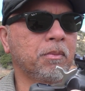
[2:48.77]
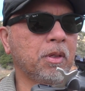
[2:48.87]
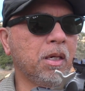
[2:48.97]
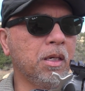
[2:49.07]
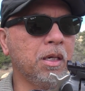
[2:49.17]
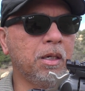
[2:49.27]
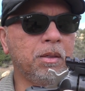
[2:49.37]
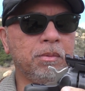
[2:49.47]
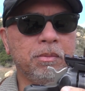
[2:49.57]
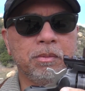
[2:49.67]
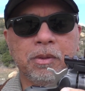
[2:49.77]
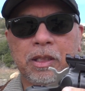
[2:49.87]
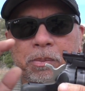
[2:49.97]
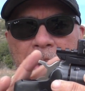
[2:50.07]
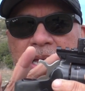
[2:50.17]

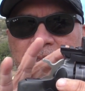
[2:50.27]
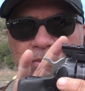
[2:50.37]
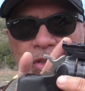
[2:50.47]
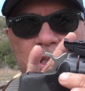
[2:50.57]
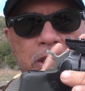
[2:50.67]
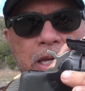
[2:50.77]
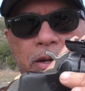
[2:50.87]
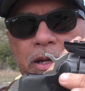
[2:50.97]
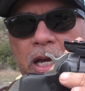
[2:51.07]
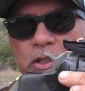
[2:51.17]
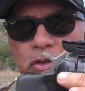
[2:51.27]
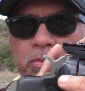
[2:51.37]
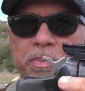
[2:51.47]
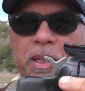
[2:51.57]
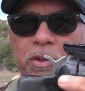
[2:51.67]
In the past I've said that I
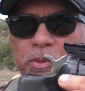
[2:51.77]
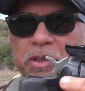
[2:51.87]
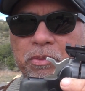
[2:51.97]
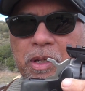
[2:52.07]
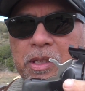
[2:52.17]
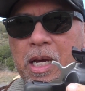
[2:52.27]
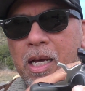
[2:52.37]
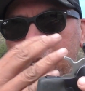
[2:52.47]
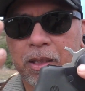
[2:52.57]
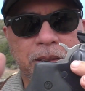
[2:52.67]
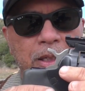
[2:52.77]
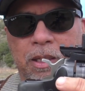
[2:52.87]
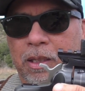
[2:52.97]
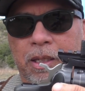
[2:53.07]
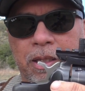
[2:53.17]
shoot better with the red dot,
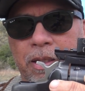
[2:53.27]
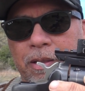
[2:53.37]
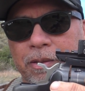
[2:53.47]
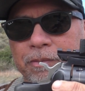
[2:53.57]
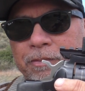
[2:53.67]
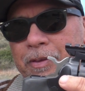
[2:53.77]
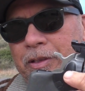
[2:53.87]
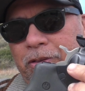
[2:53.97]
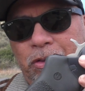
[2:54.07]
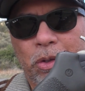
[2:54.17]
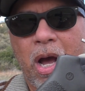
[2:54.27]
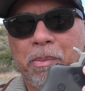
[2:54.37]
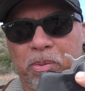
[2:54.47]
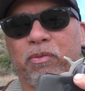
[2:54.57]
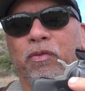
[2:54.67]
and so
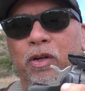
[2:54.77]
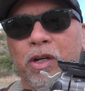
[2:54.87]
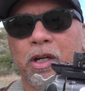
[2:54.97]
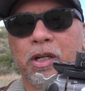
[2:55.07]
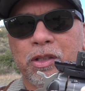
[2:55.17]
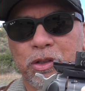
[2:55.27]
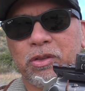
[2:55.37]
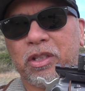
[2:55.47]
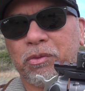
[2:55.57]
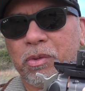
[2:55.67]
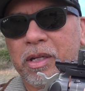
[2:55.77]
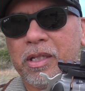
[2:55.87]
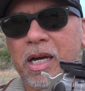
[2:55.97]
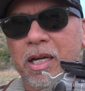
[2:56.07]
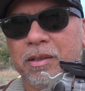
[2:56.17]
I prefer using
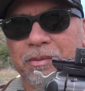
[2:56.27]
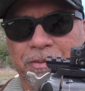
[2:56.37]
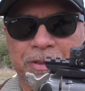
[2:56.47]
red dot.